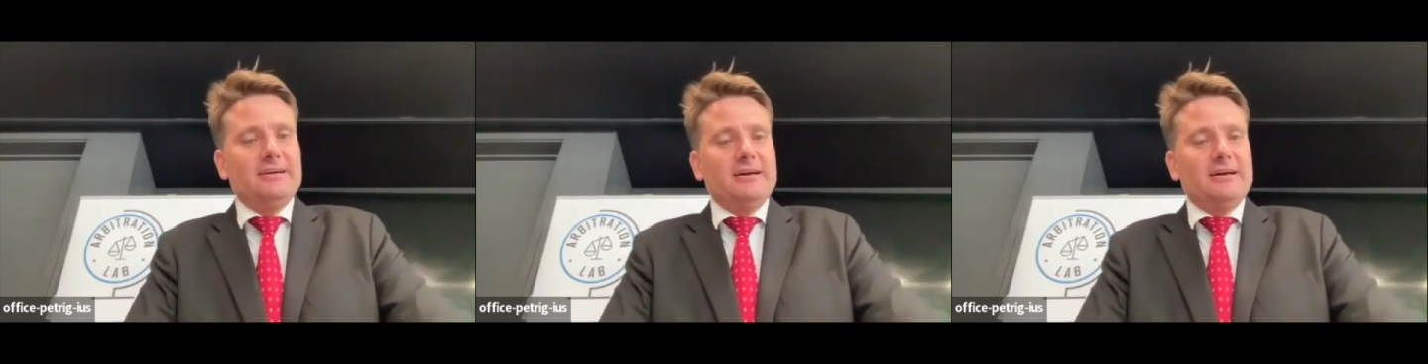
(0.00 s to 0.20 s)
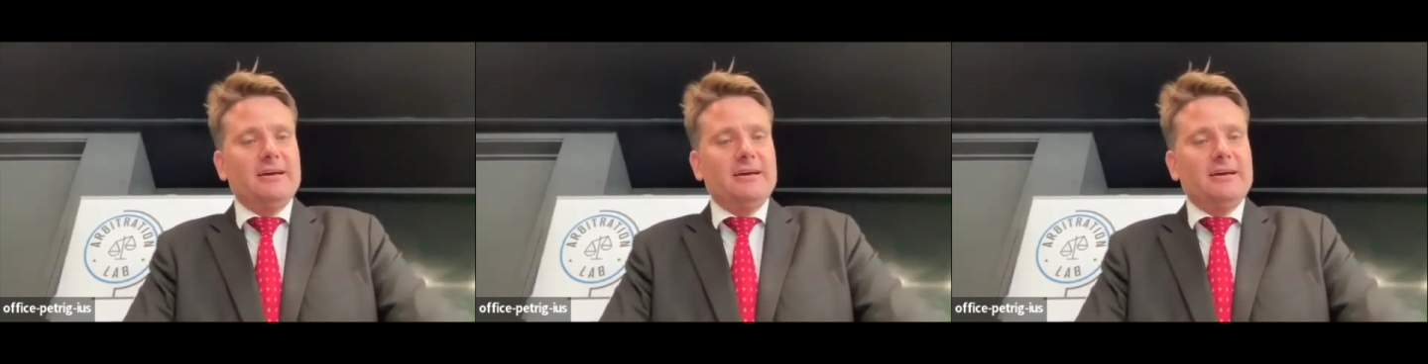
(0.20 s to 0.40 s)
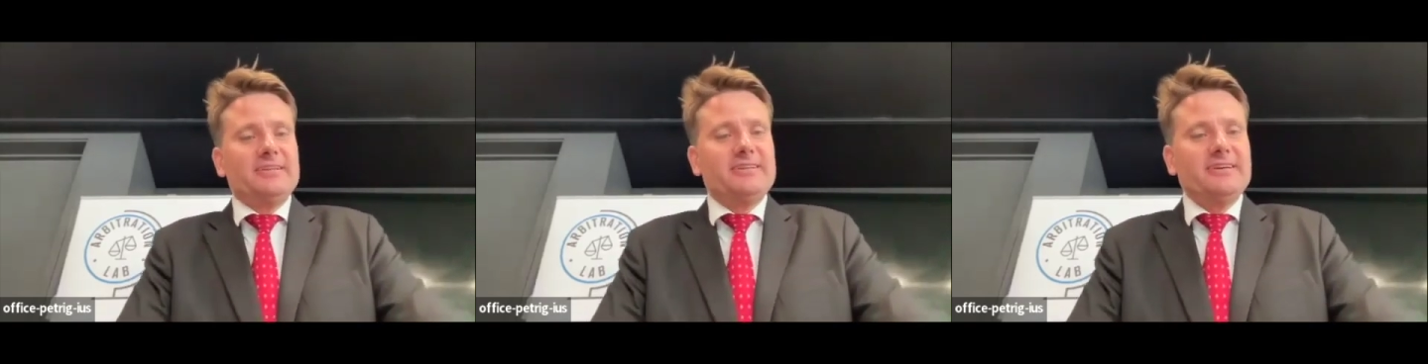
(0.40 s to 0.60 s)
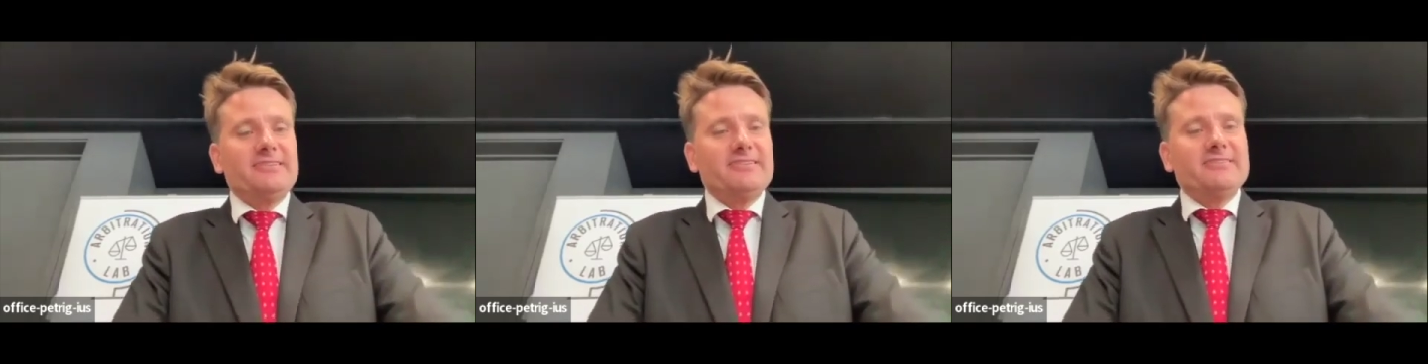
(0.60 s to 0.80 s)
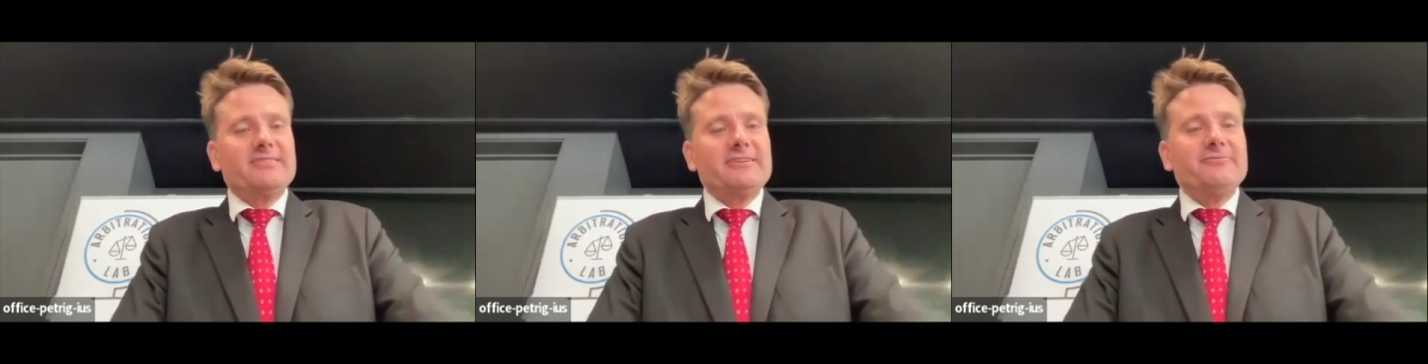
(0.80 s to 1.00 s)
But this
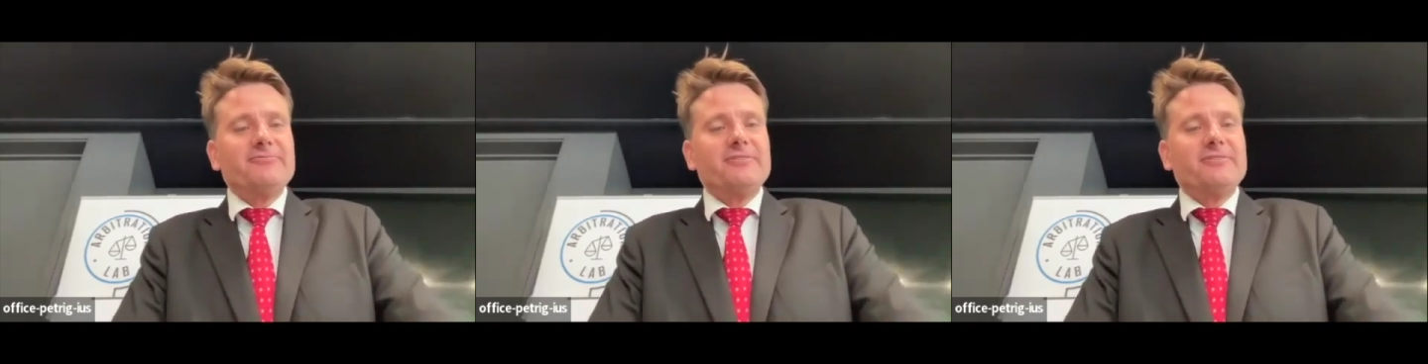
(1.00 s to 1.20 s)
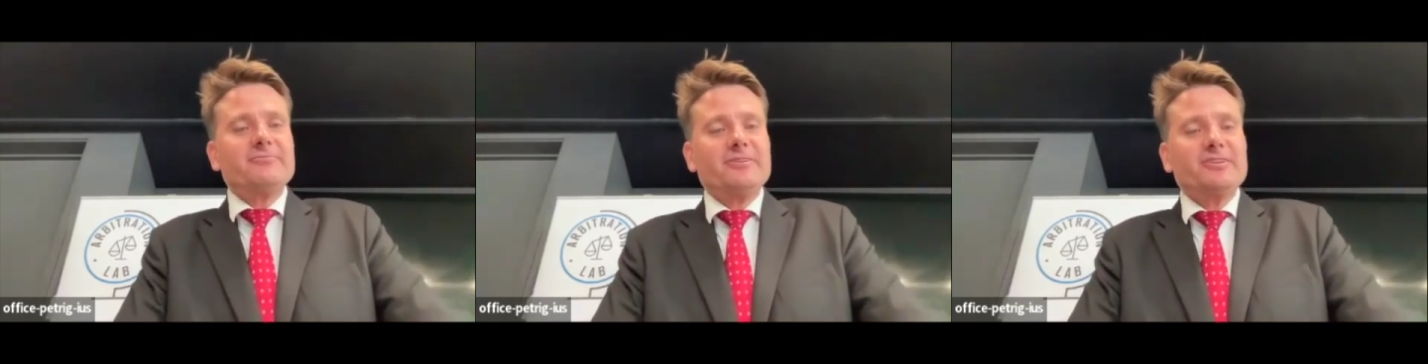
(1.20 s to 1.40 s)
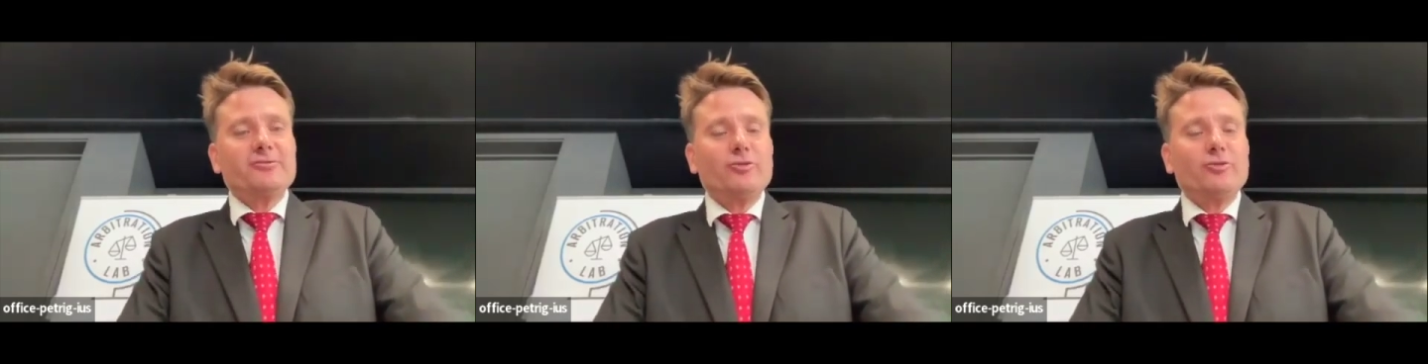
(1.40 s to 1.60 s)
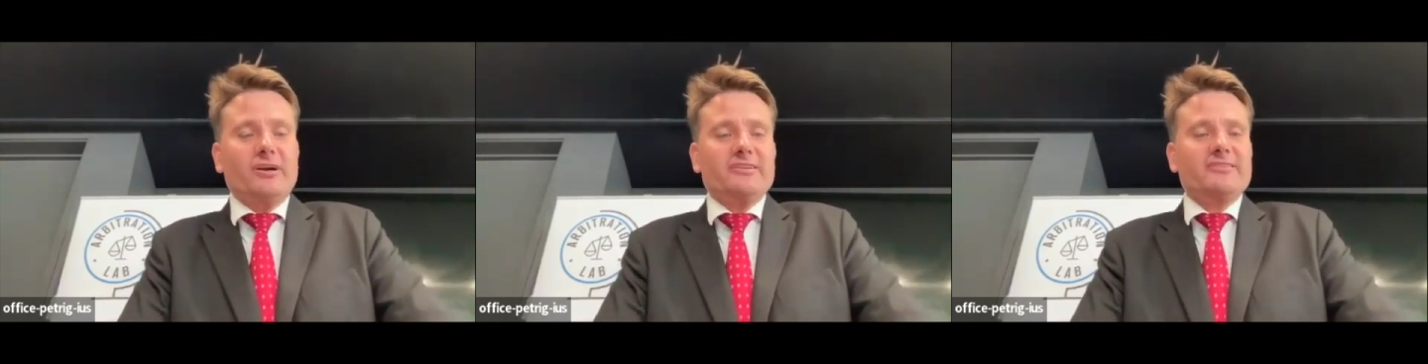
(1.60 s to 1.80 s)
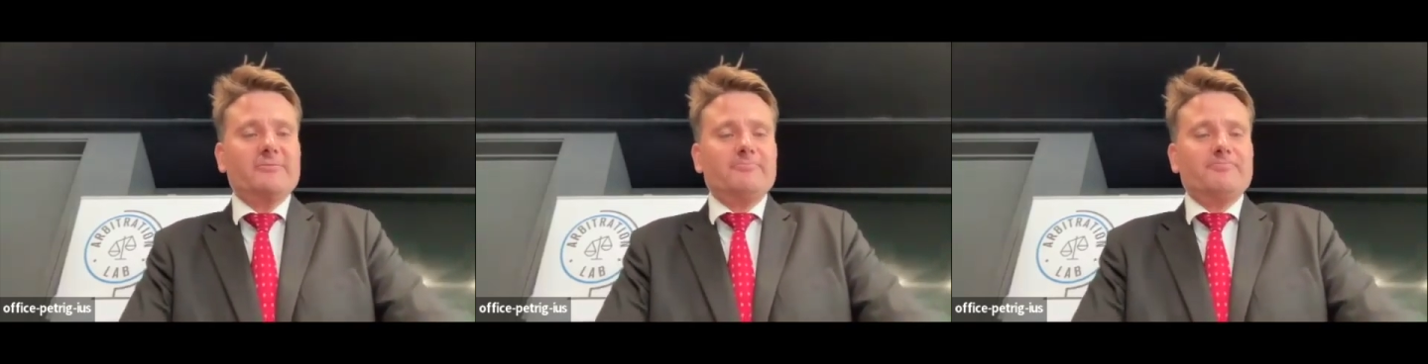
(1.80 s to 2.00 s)
is different with
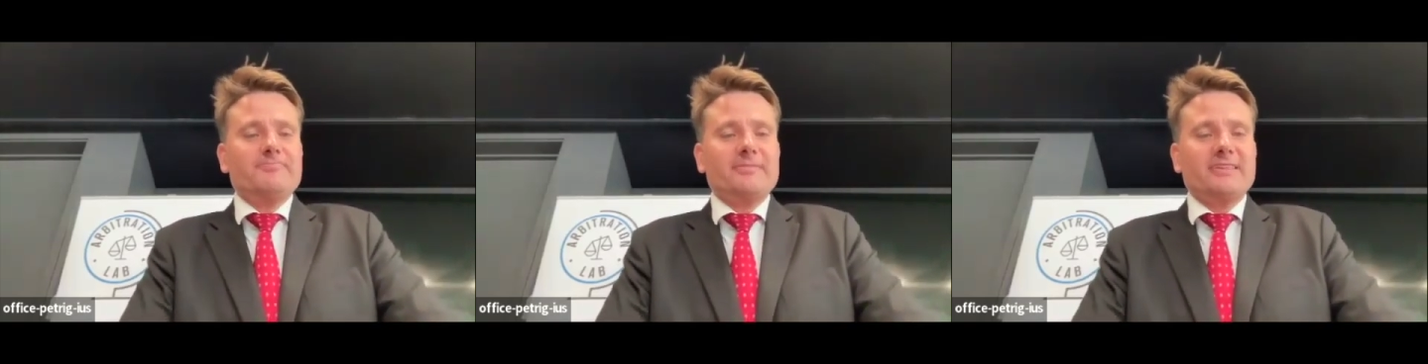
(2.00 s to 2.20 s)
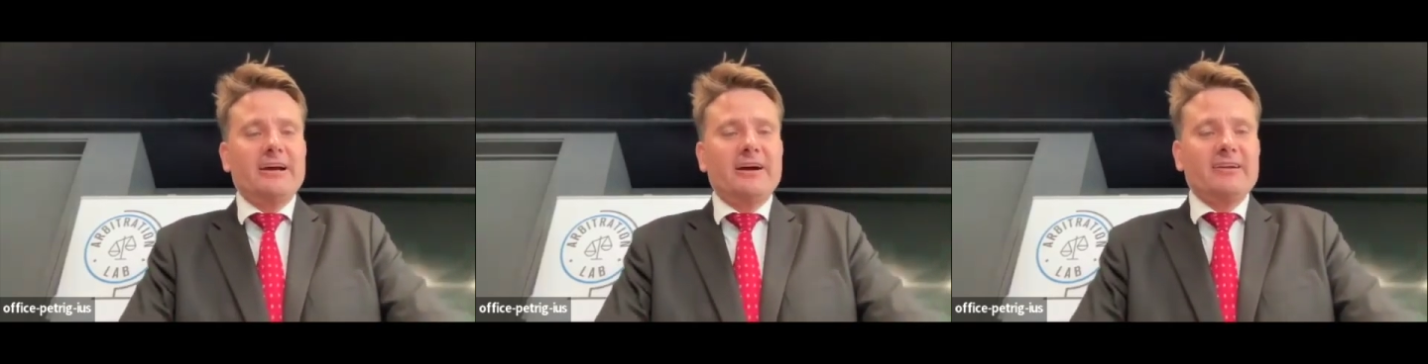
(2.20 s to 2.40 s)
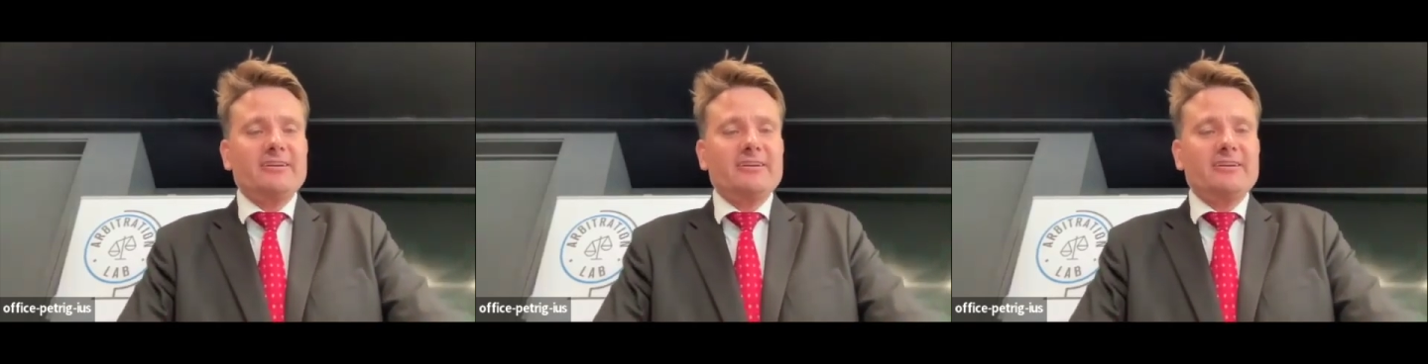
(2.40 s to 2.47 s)
courts. They are